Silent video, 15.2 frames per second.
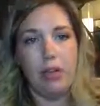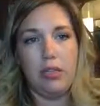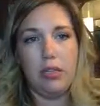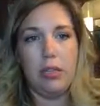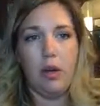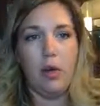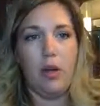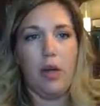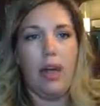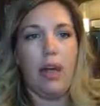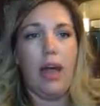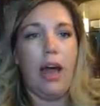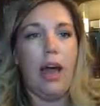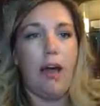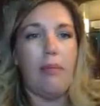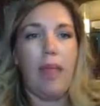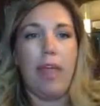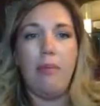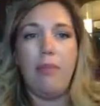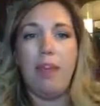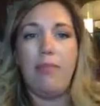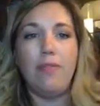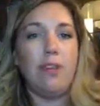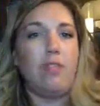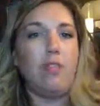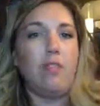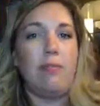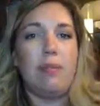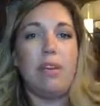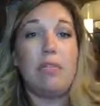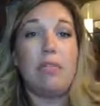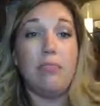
So, Amy, if there's something